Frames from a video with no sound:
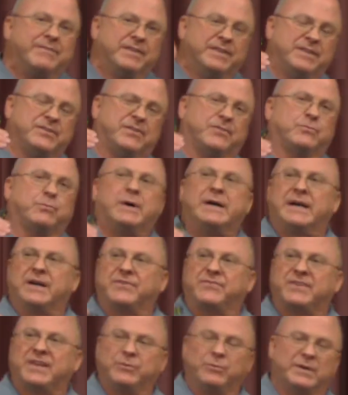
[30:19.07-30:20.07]
And this is why I
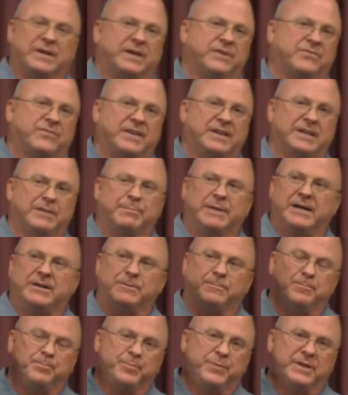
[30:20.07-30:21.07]
said what I said
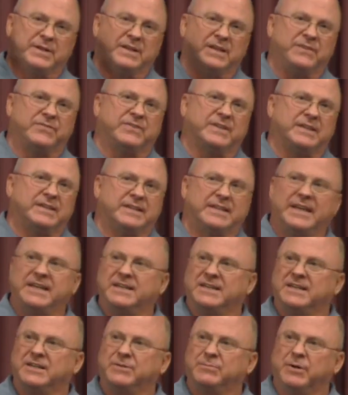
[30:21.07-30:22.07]
about Lisa and
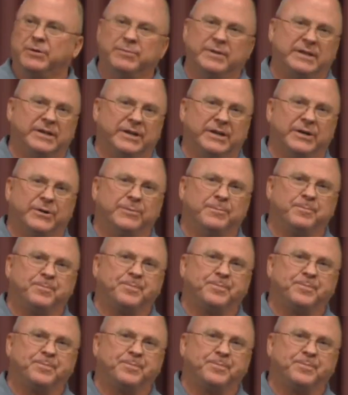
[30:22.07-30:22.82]
Dana a moment ago.